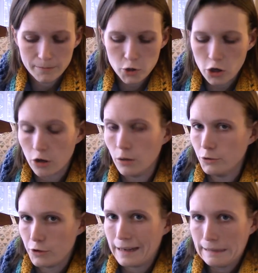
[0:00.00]
Tall
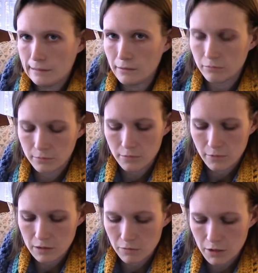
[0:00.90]
Dragon
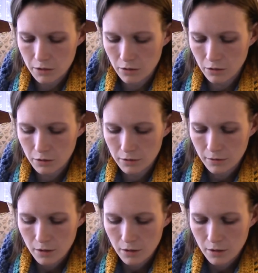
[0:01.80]
is what it's called.